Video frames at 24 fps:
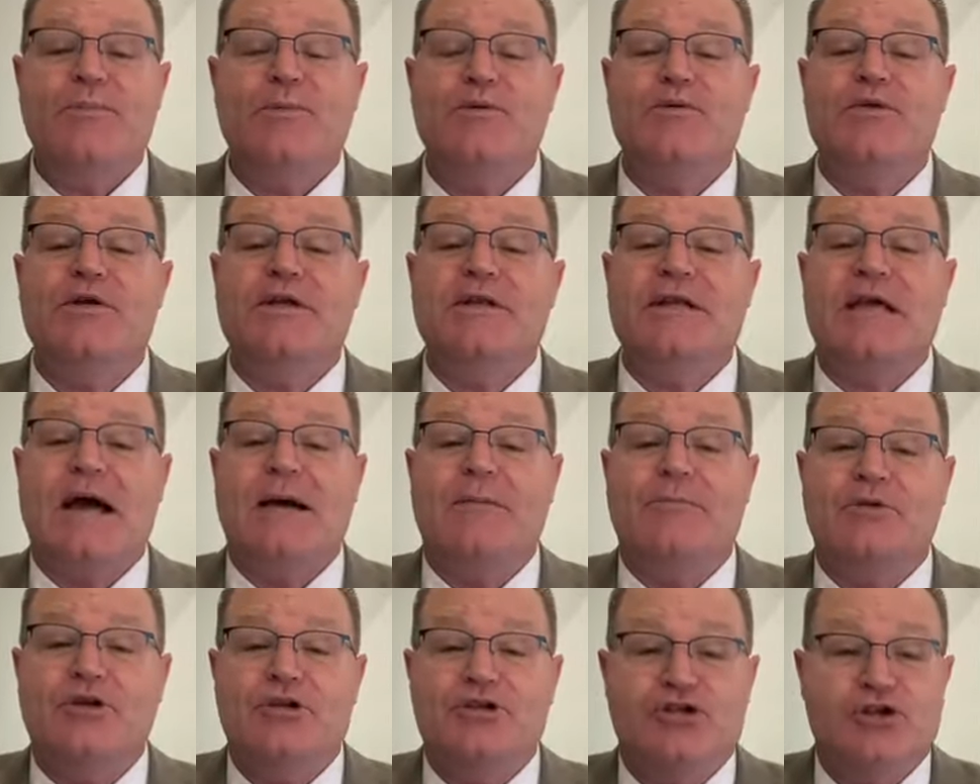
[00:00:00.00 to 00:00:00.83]
people that
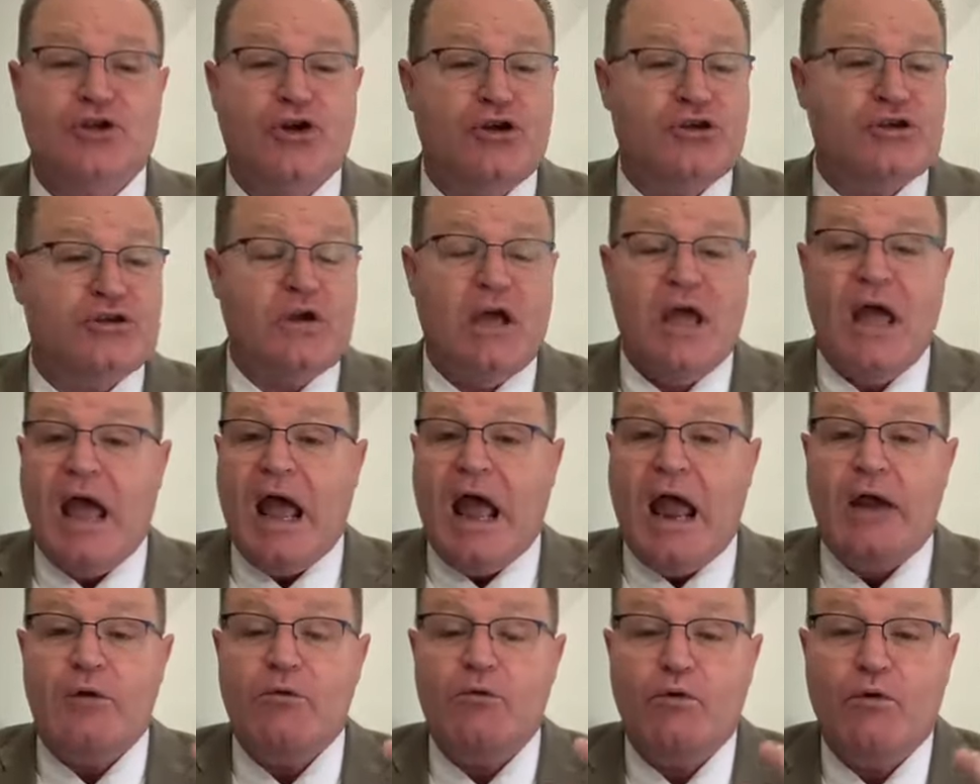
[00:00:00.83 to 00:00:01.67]
come to church
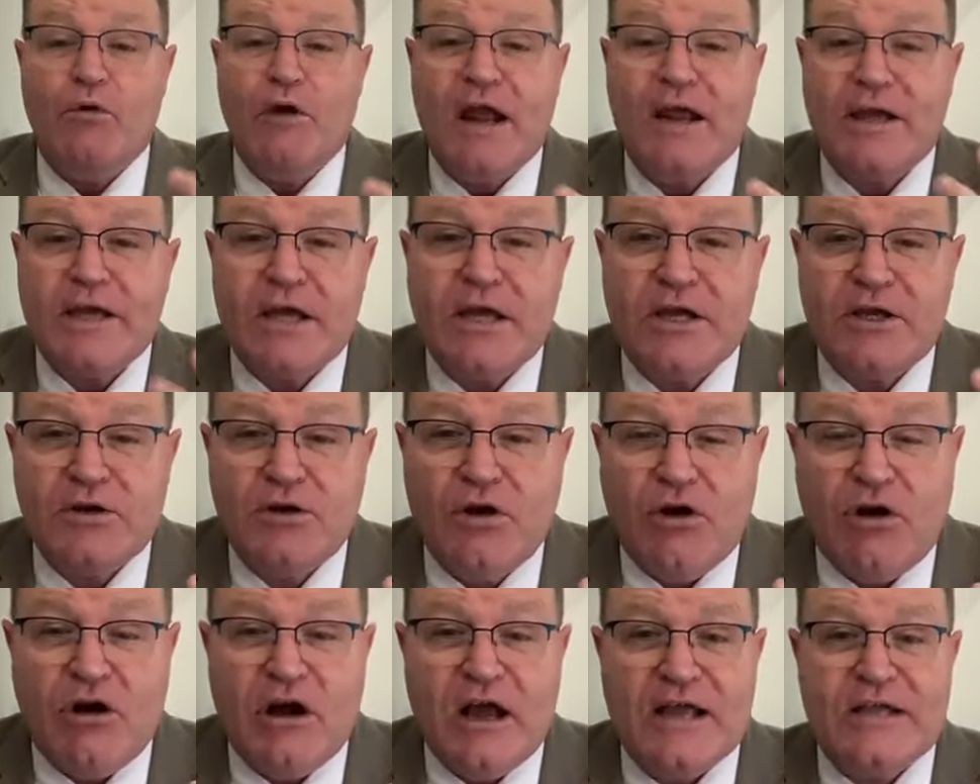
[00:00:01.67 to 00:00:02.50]
and
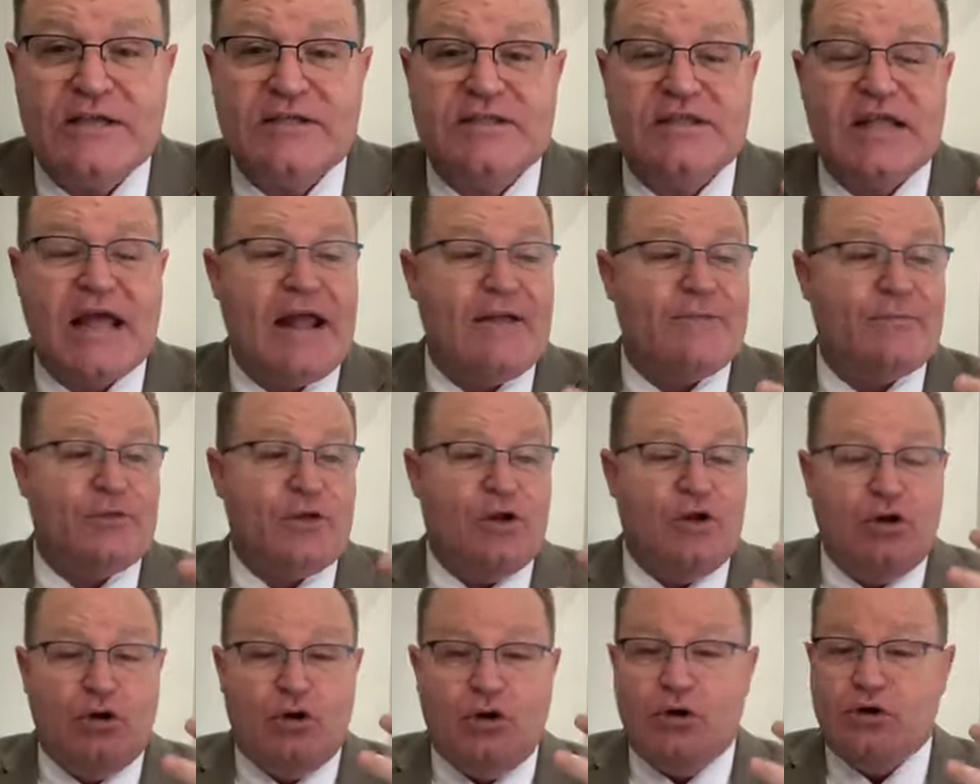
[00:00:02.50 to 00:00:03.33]
recognize
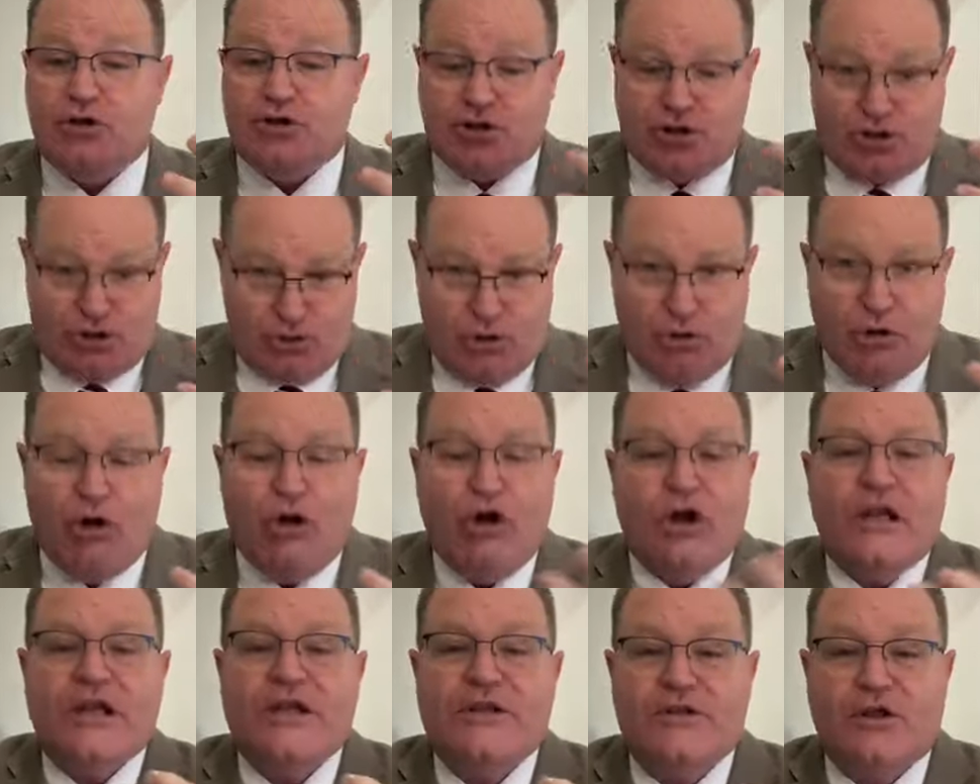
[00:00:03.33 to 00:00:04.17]
that the Lord,
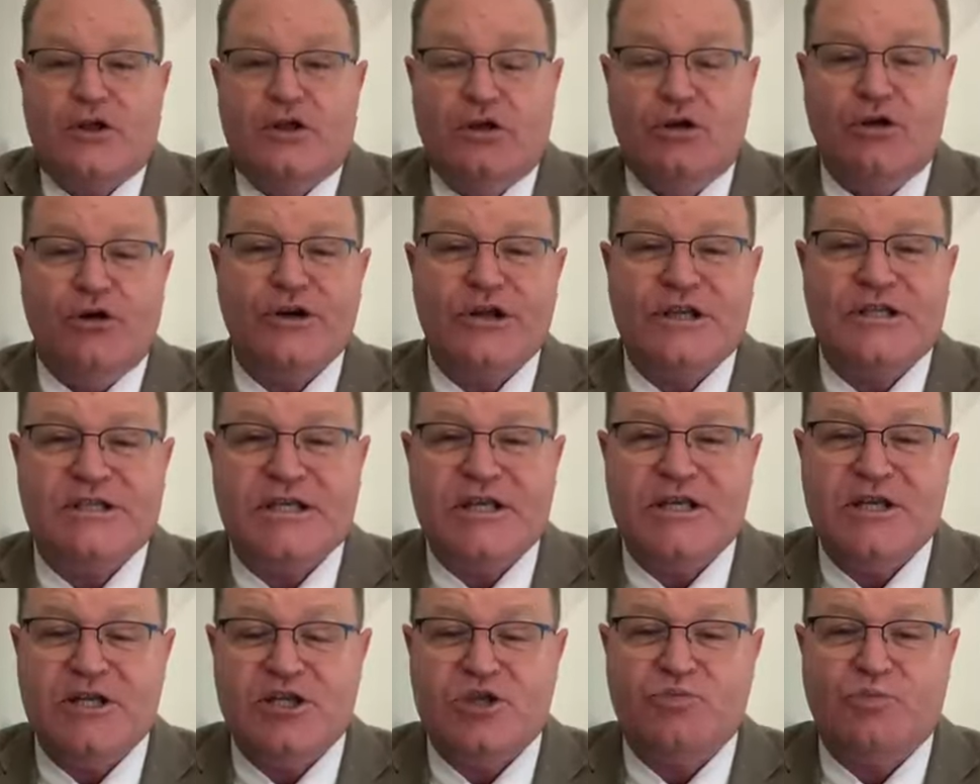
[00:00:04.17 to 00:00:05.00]
surely the Lord
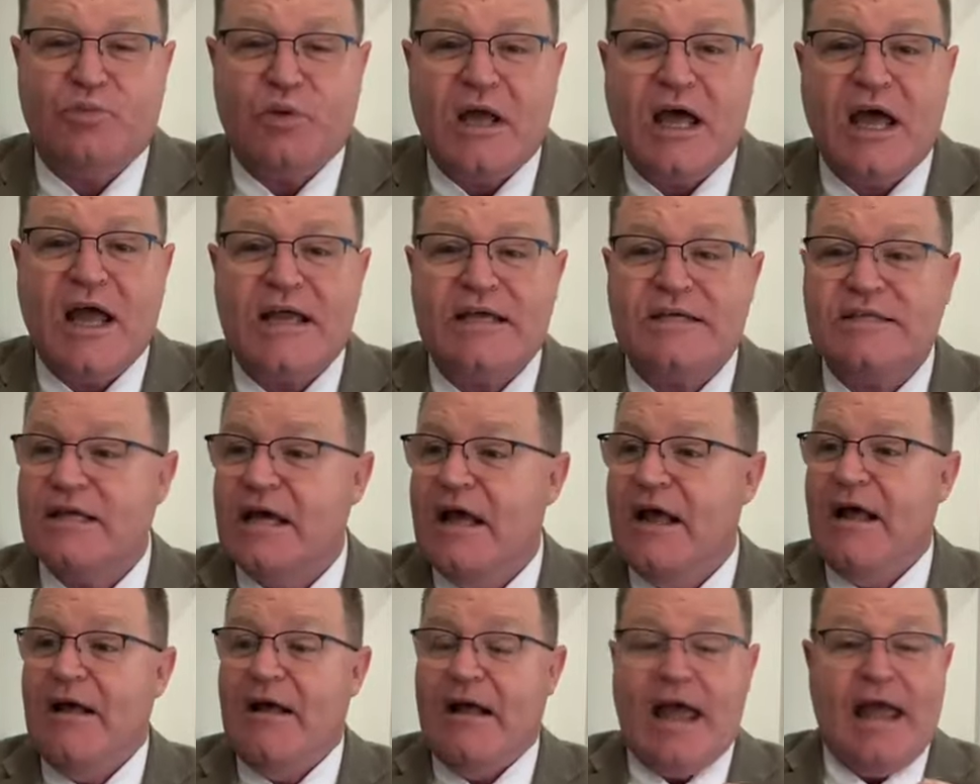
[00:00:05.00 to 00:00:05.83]
is in this
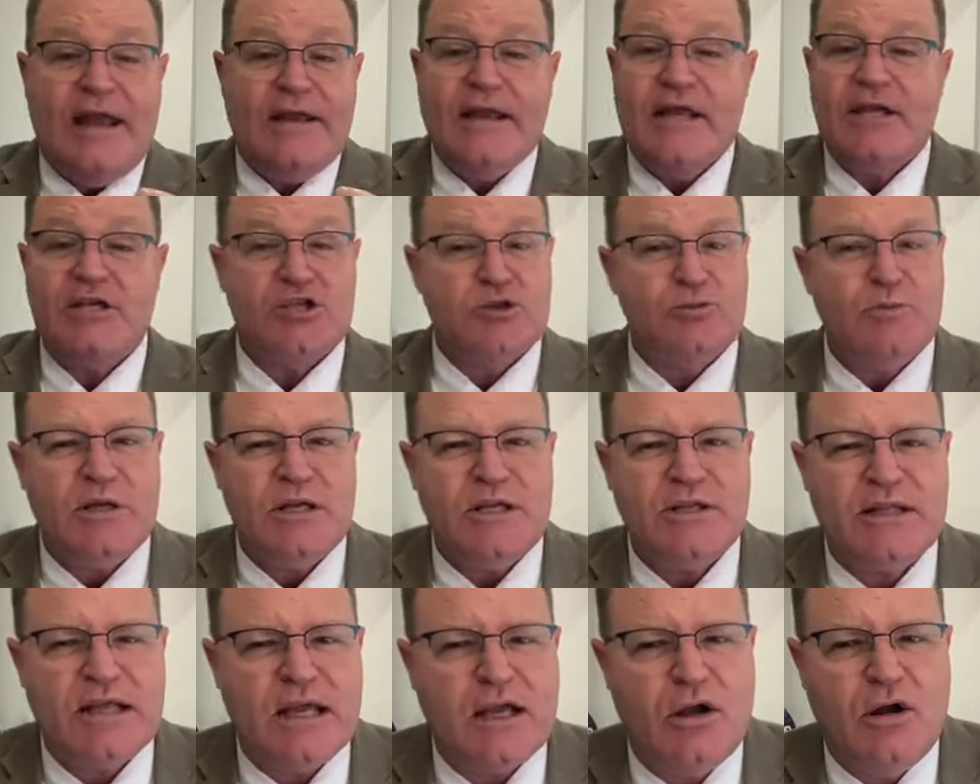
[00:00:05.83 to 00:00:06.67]
place, and next
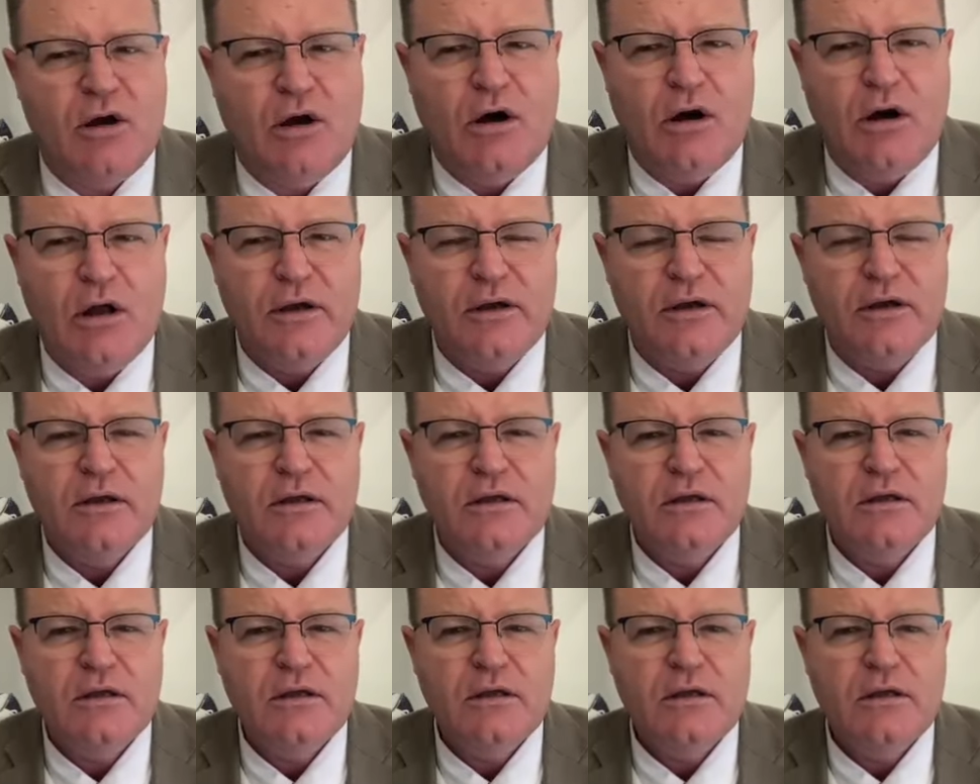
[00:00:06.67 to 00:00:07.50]
minute they're gone.
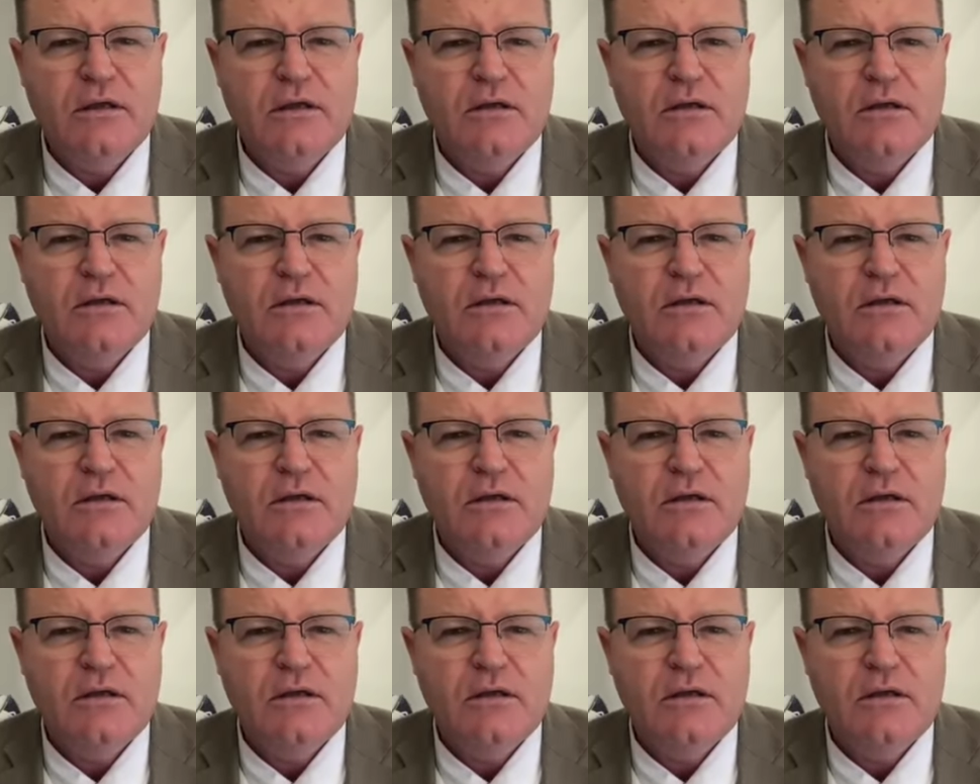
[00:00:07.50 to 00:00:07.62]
